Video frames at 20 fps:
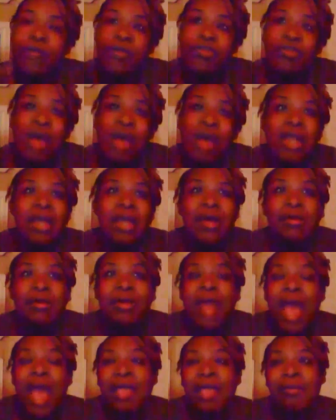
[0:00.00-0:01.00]
trying to go
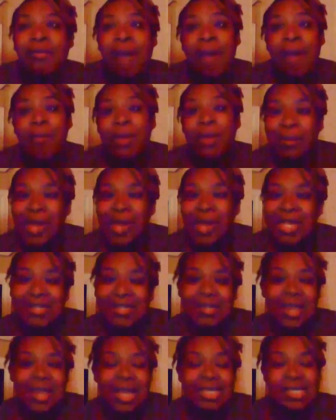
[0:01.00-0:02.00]
now, you might want to wait
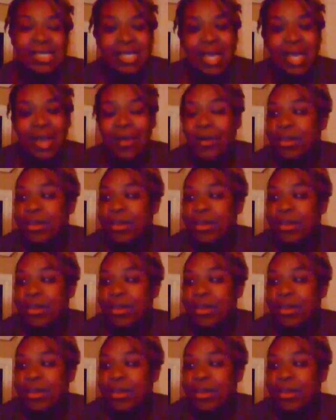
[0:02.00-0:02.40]
till next year.